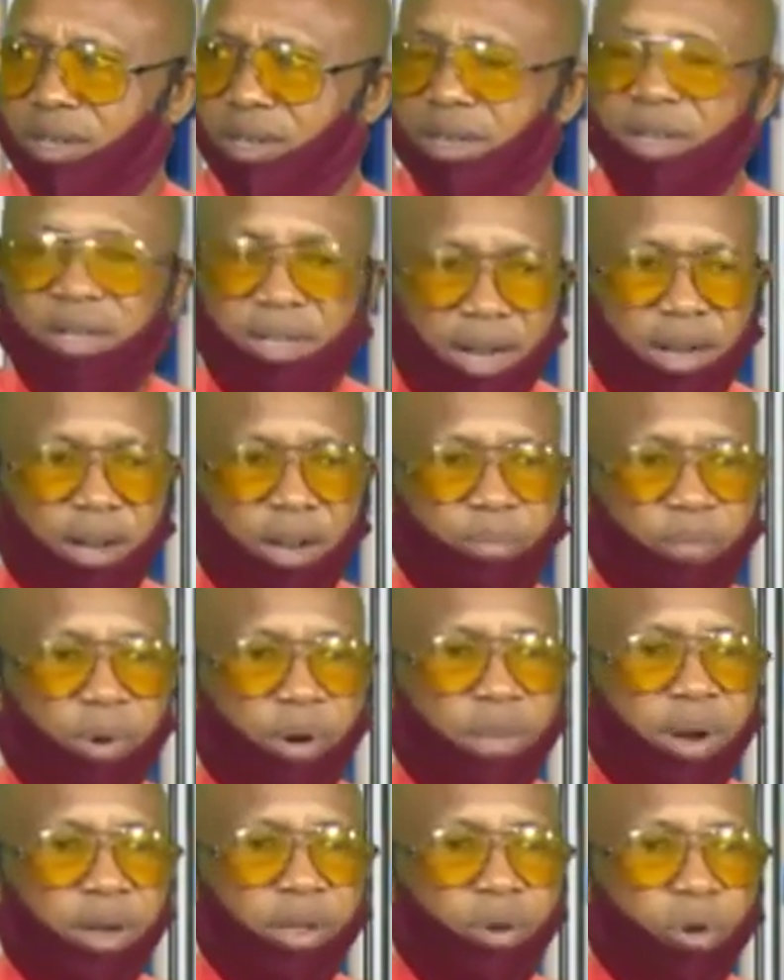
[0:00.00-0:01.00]
Indirect
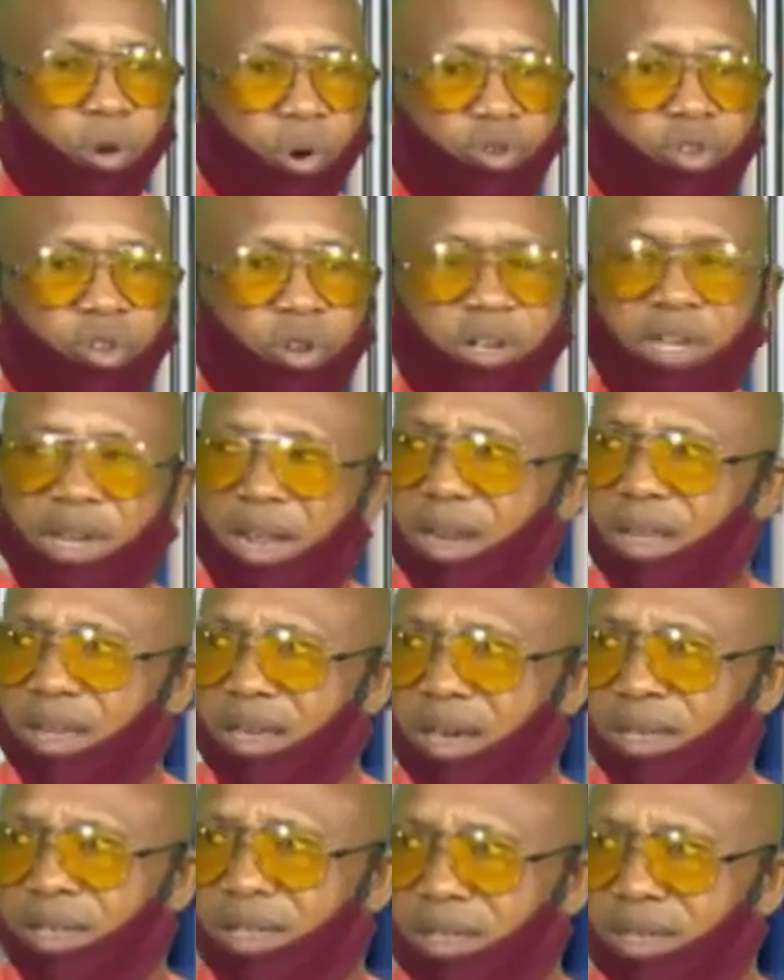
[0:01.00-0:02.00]
primary goes on
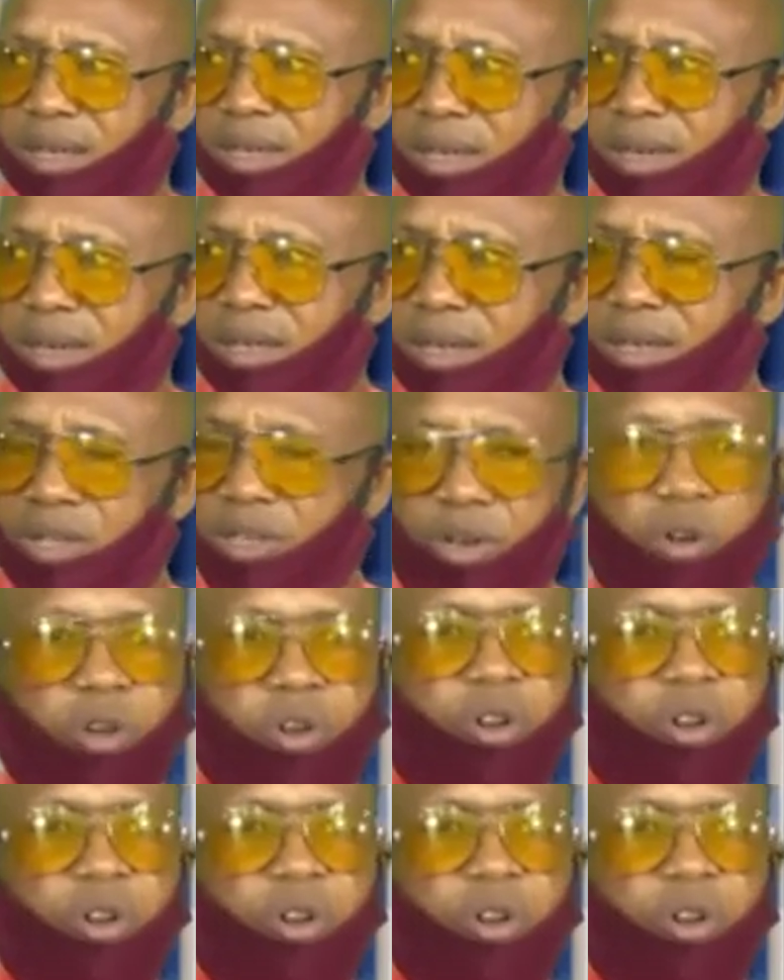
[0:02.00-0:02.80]
delegates. It's not going to